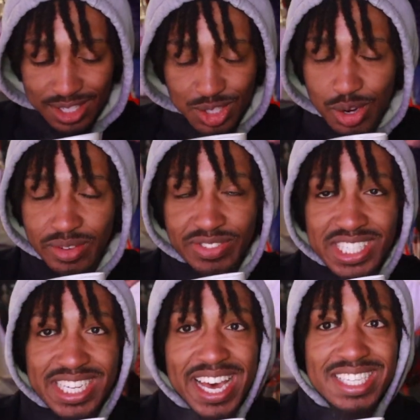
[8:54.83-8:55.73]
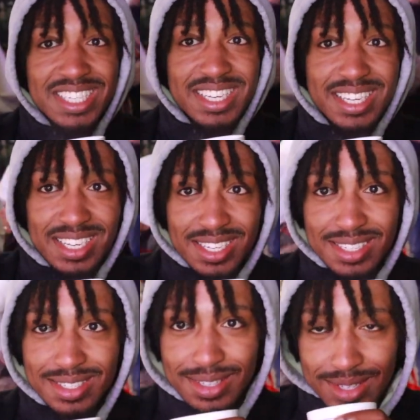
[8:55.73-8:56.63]
it's going fantastic. Okay,
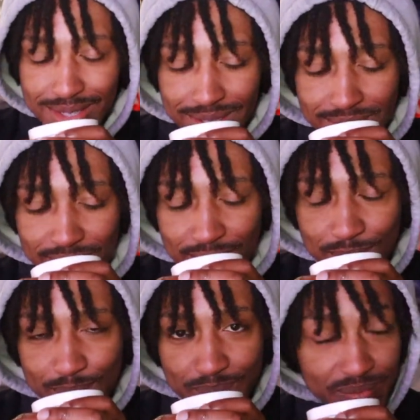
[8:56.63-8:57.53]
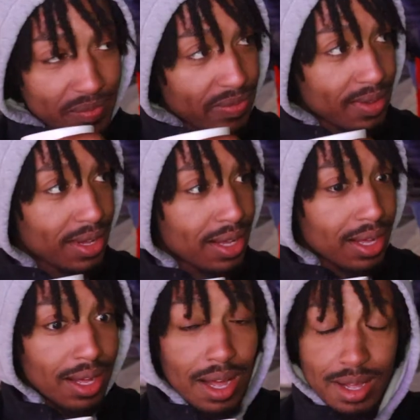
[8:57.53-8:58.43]
period. Um, oh, y'all got gloves um,
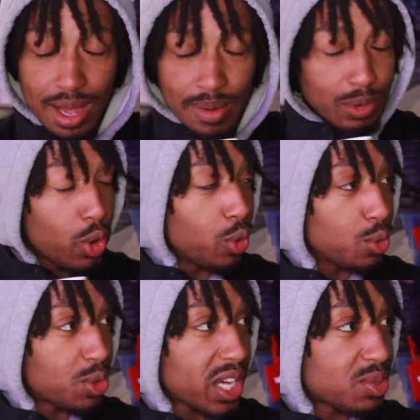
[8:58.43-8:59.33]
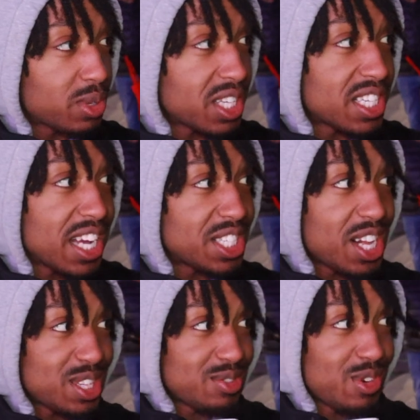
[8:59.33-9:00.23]
on. I'm cool. That's I what this hot
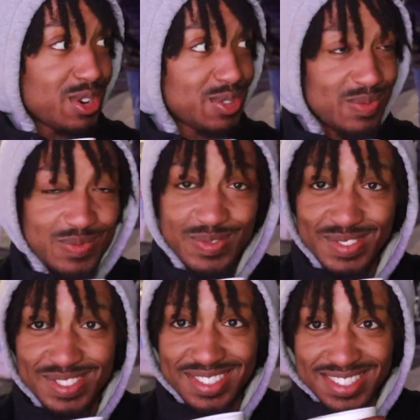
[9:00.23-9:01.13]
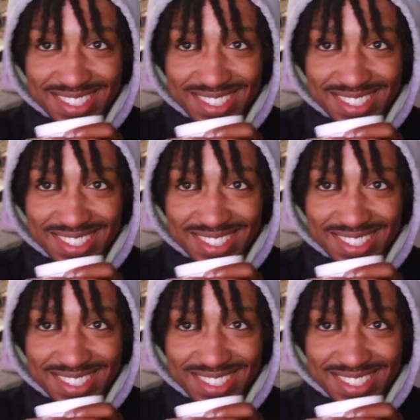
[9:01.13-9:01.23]
chocolate's Okay, okay, for sure,